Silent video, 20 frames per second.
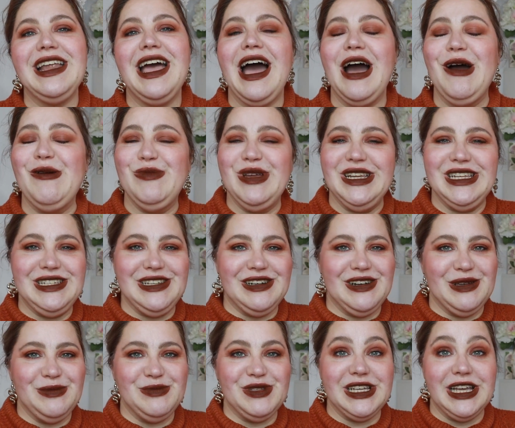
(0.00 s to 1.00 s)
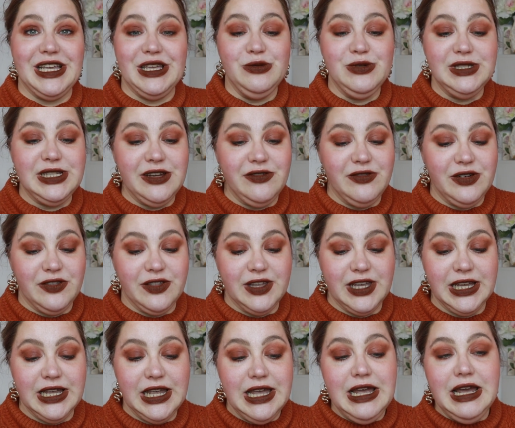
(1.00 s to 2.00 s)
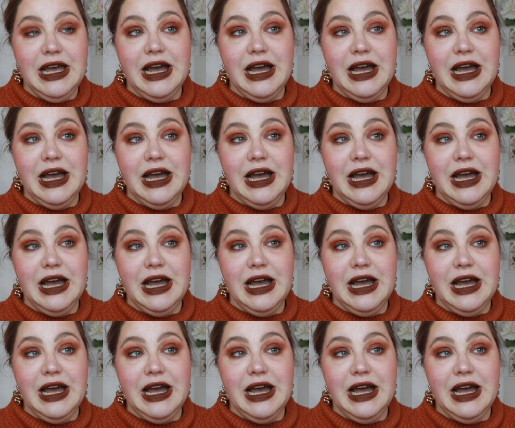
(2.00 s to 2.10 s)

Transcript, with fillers: how many times I used everything.